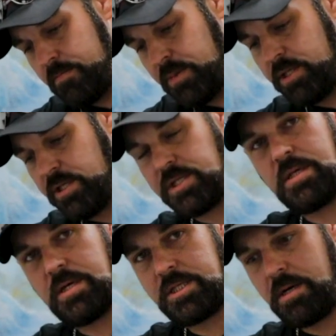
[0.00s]
But do you see
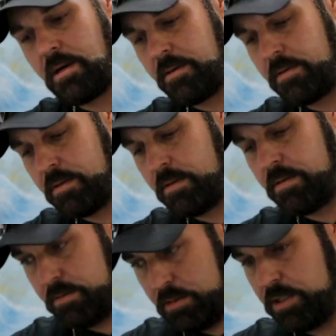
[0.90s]
this here?
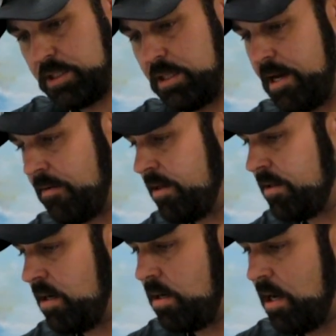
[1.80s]
Do you see that right
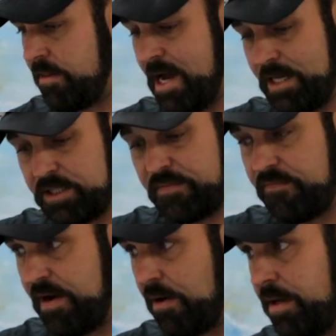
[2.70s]
there? That is
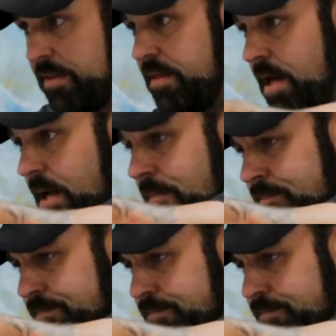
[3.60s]
very thin.